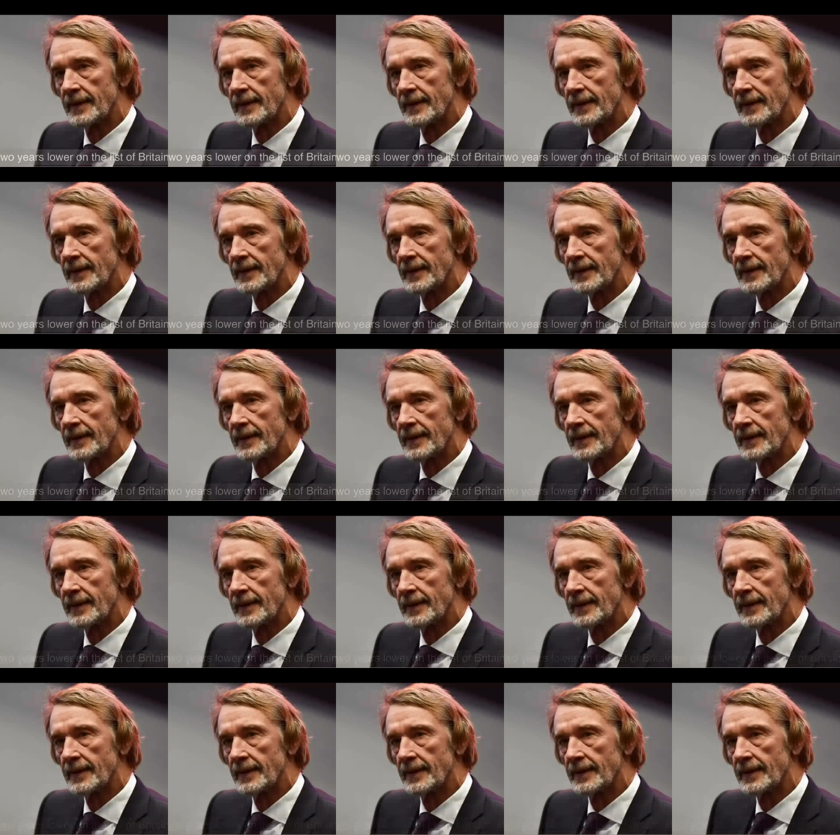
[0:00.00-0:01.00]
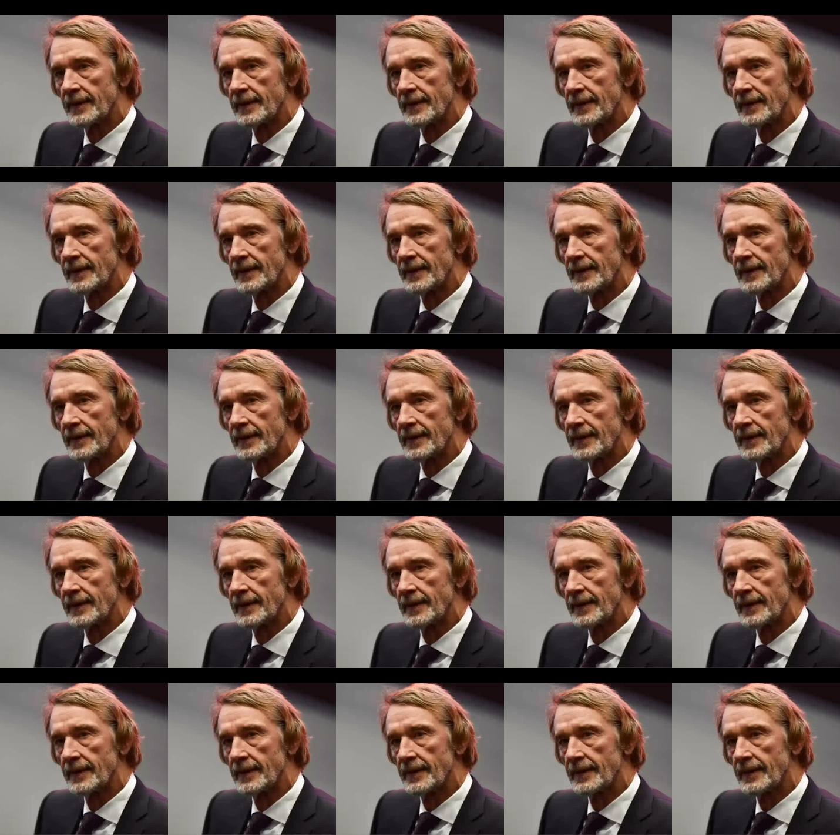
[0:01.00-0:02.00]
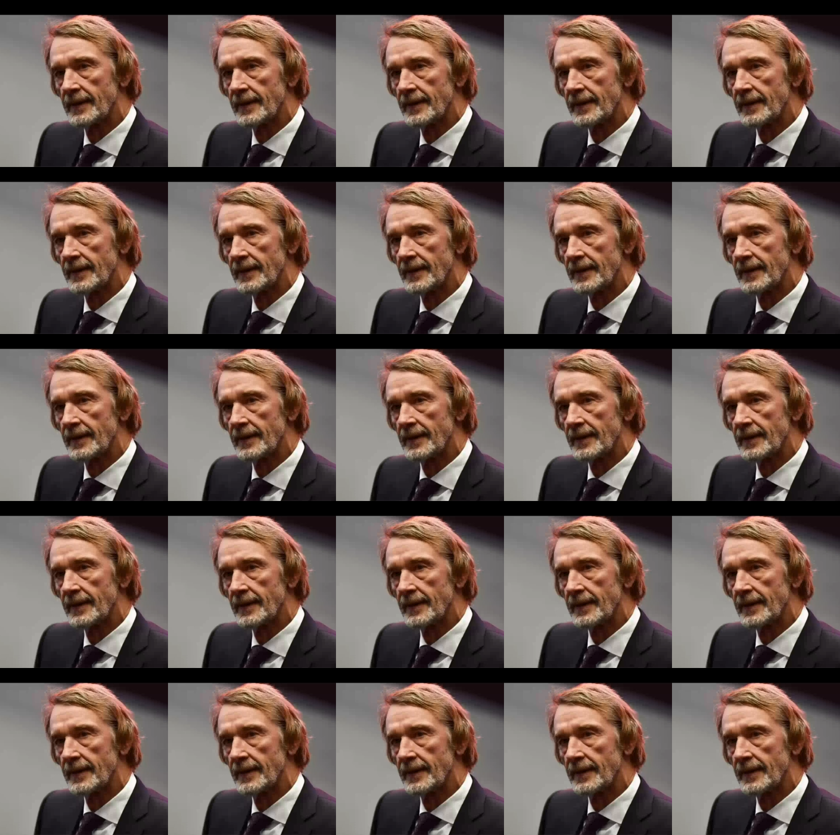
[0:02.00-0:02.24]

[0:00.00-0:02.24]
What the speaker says: No one is speaking in this clip.